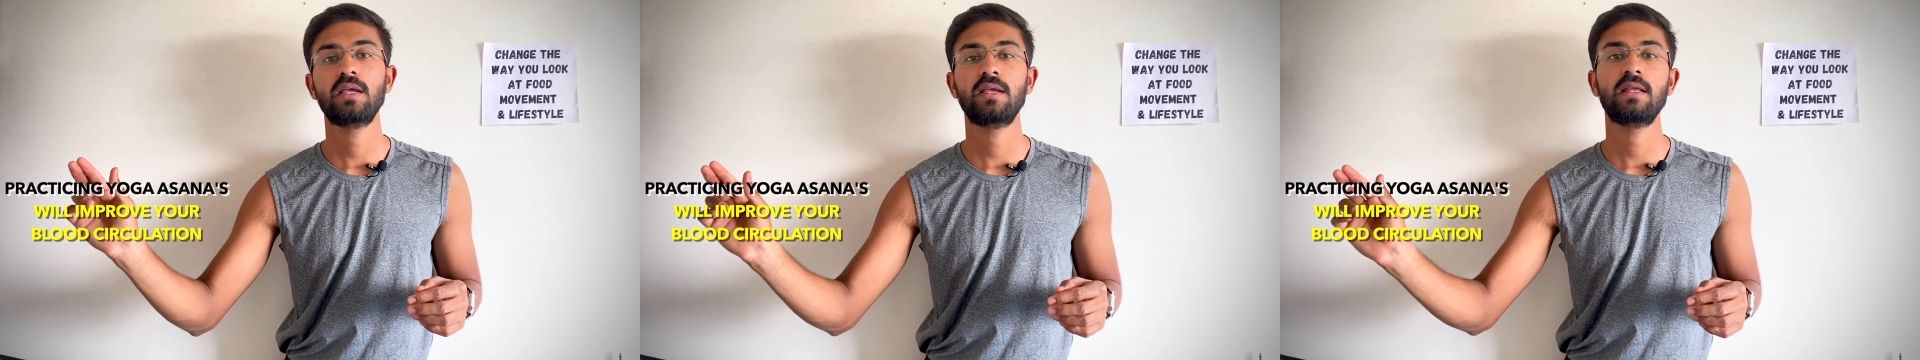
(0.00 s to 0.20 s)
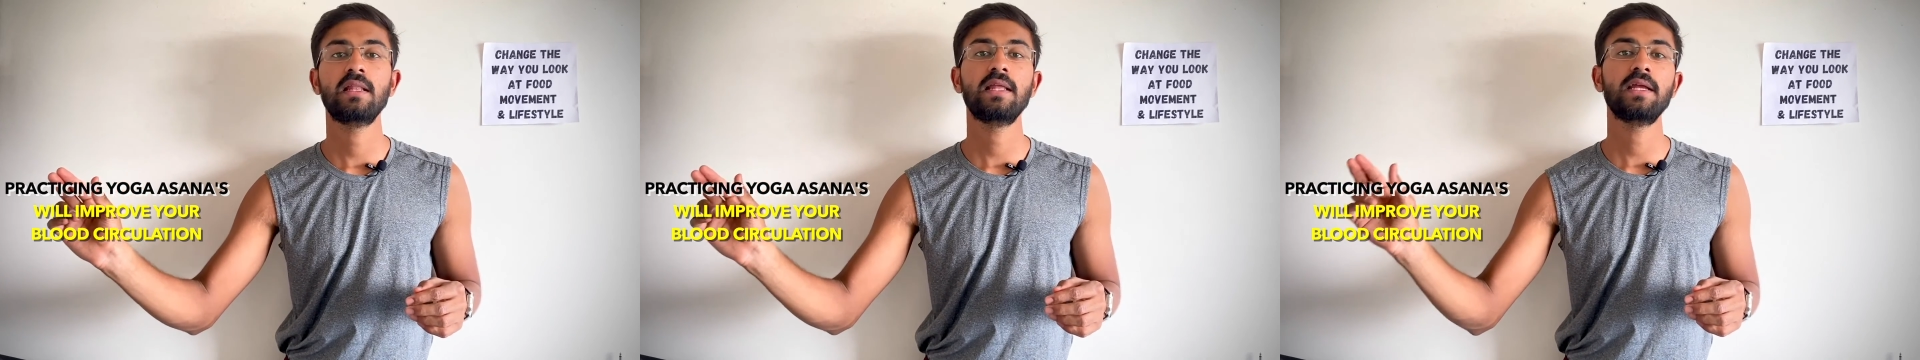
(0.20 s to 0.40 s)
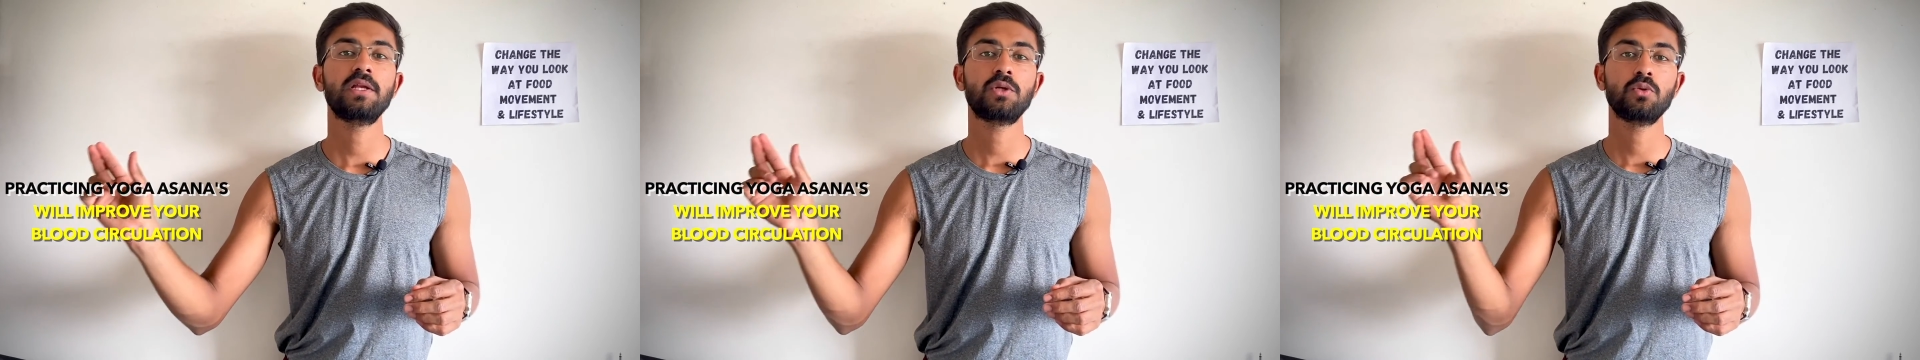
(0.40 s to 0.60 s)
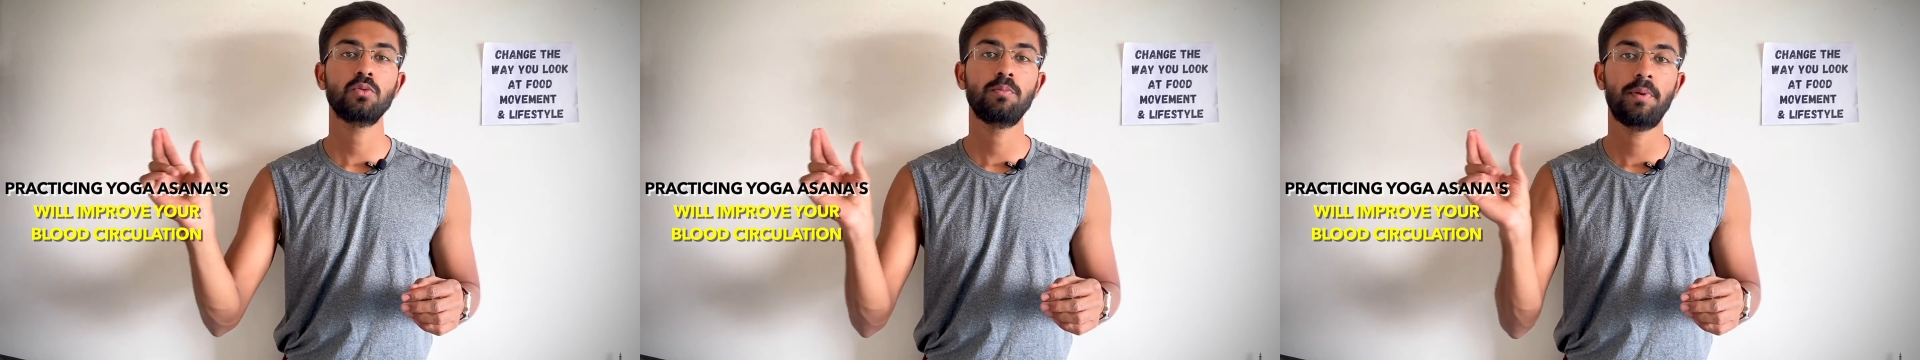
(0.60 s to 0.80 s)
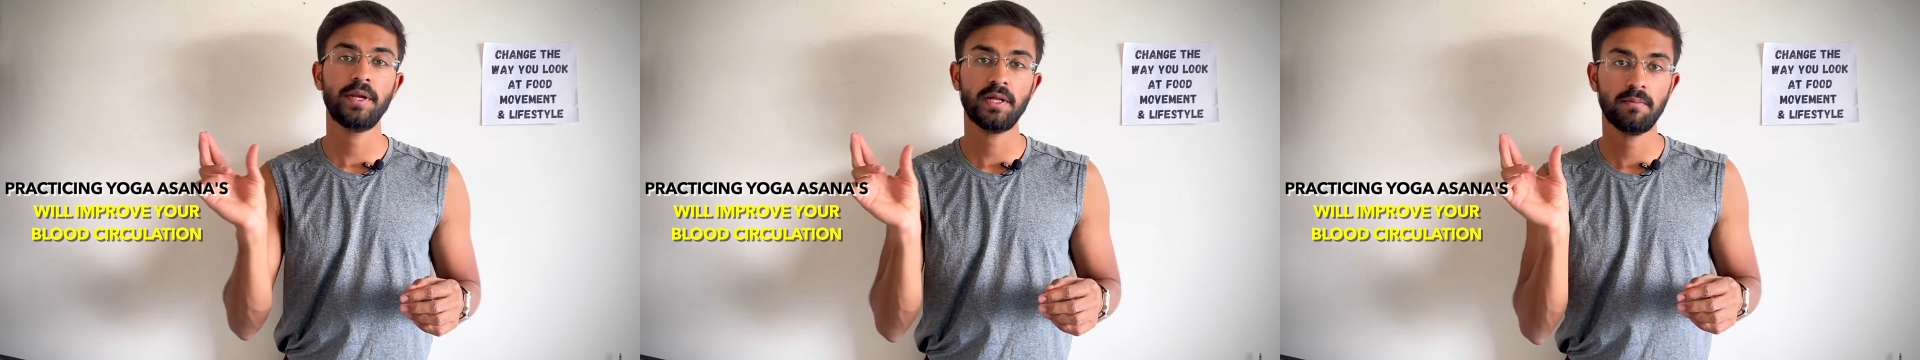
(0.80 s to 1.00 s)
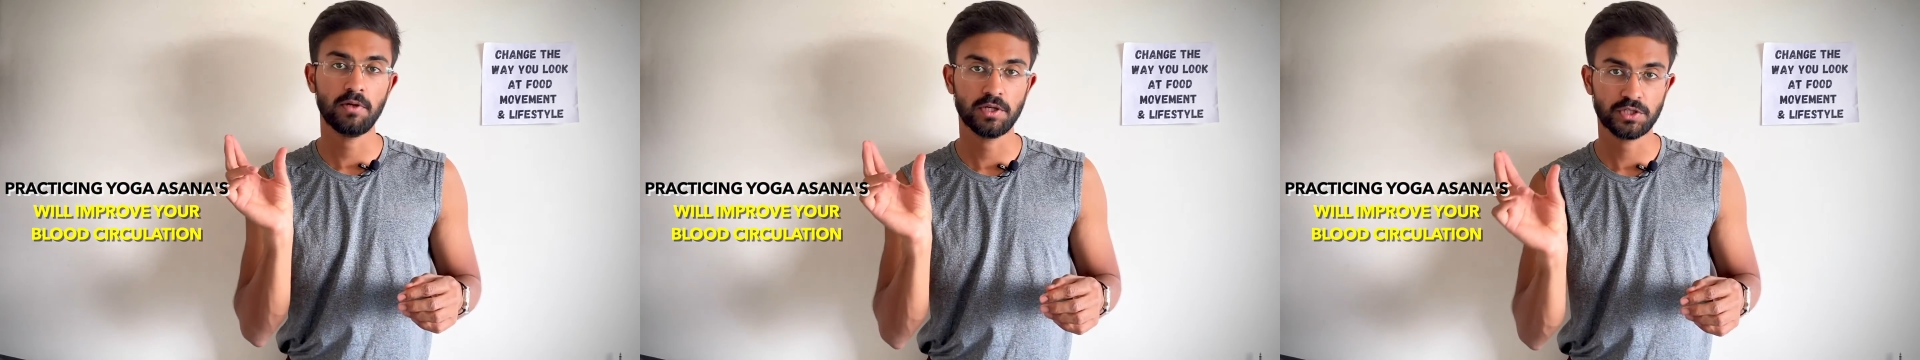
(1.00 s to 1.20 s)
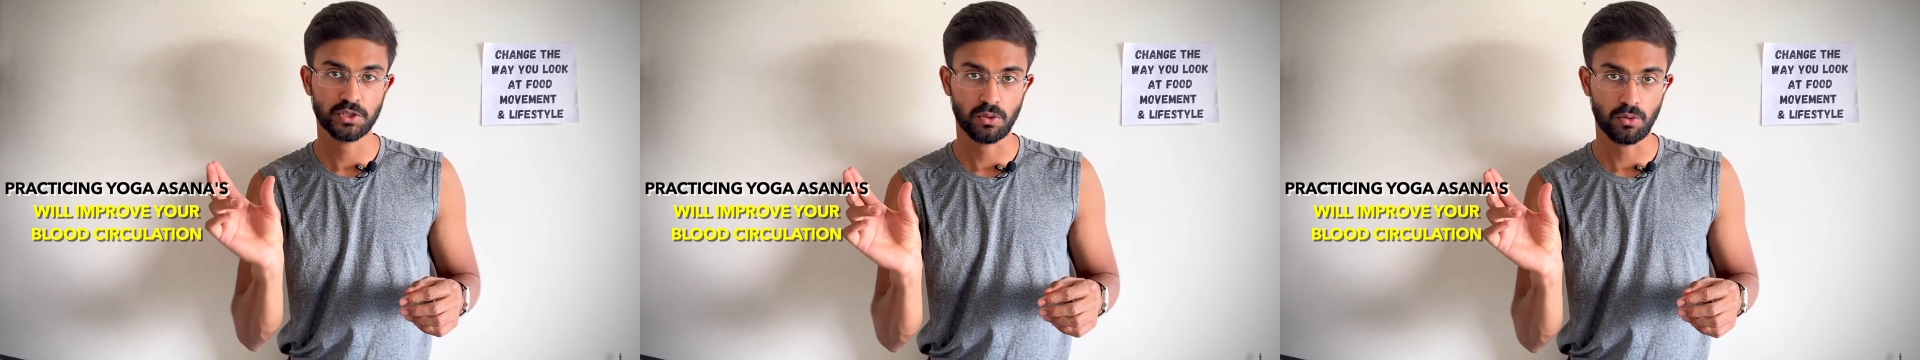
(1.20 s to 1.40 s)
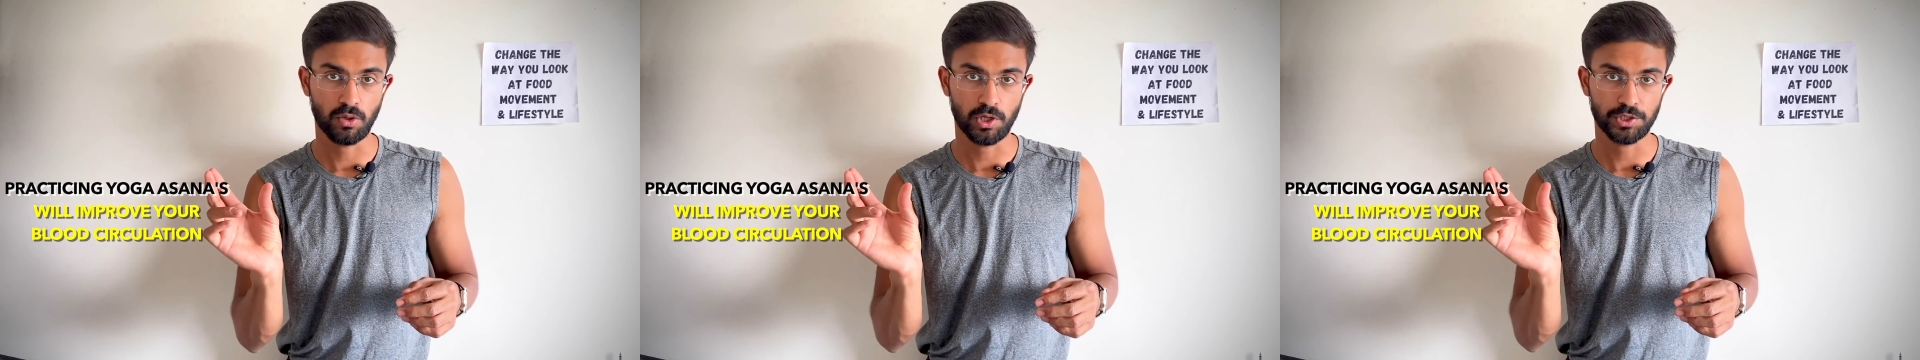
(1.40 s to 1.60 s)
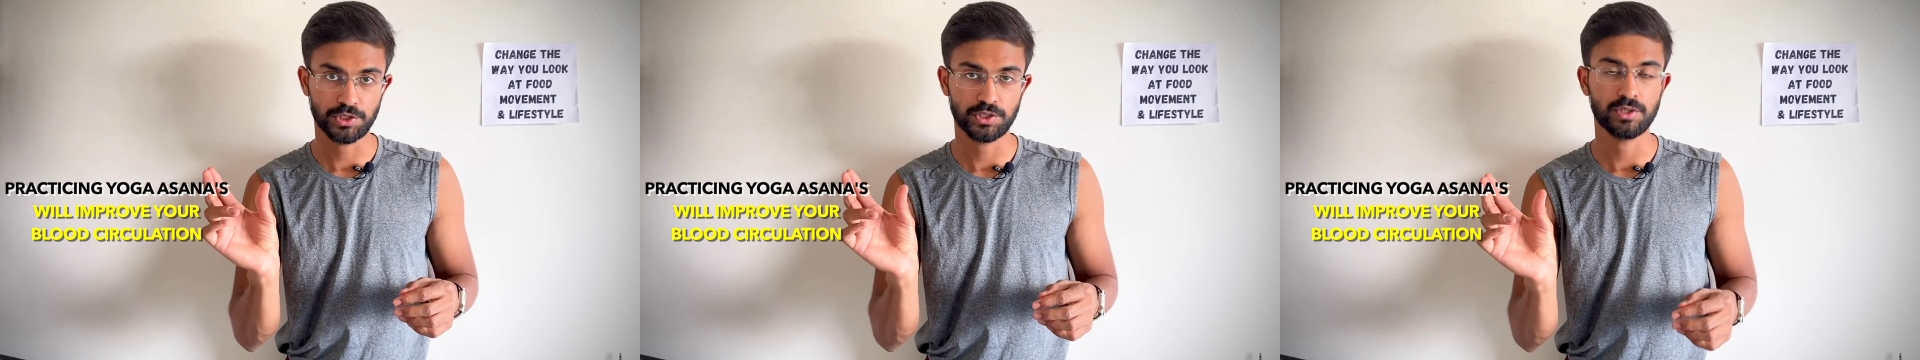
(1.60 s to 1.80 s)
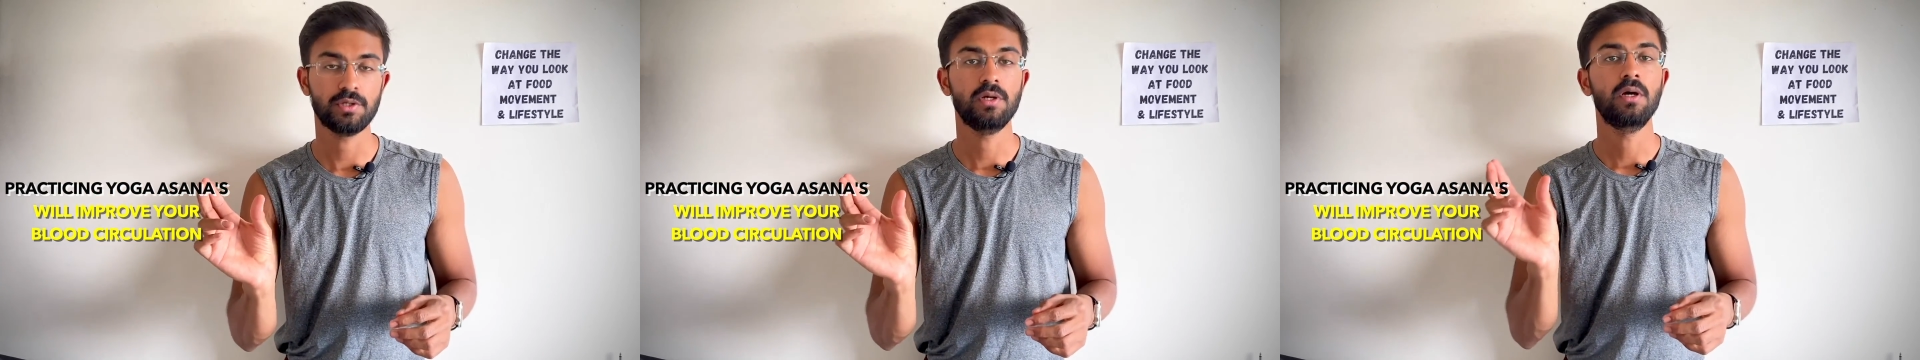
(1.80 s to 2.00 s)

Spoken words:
lead to better blood circulation.